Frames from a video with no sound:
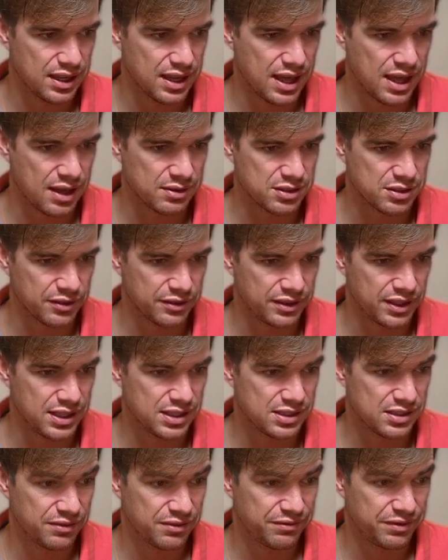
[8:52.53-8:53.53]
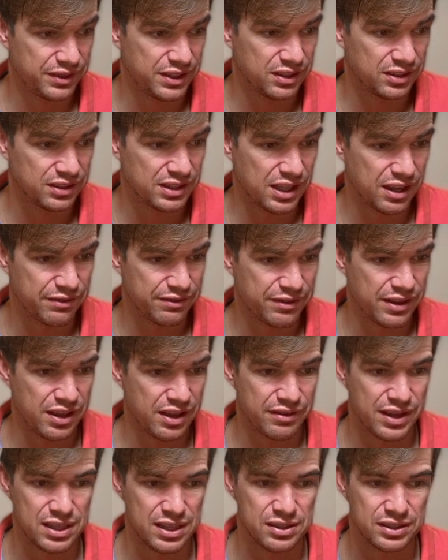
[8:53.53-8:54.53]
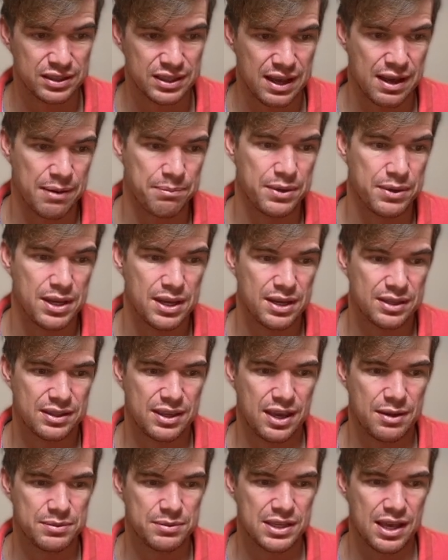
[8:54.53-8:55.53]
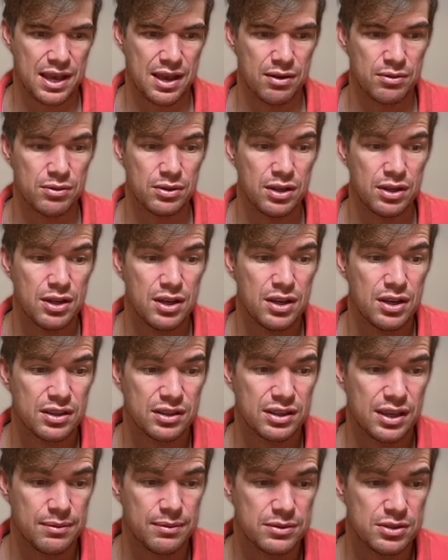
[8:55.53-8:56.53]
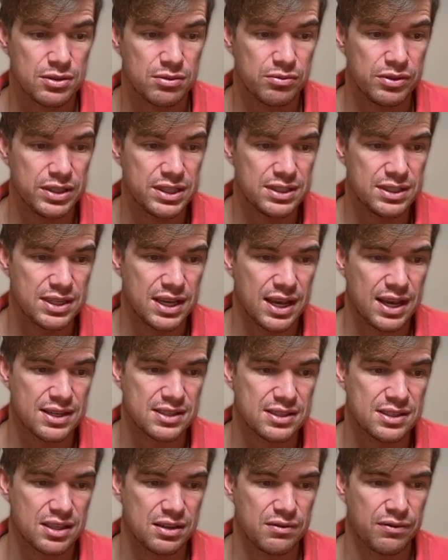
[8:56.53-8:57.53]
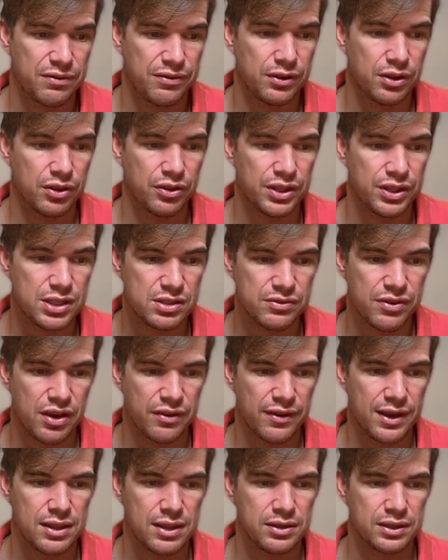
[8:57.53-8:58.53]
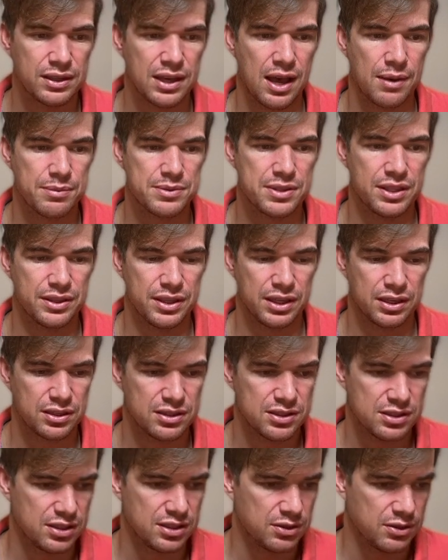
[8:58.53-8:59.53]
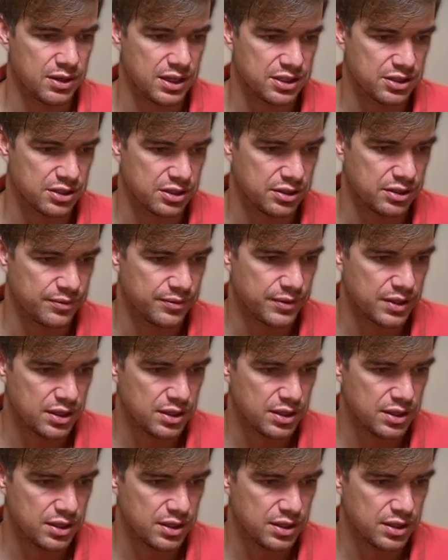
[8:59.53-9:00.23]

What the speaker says: out of this, filled that fair value gap, came down, came to retest and fill these fair value gaps, and then continuation.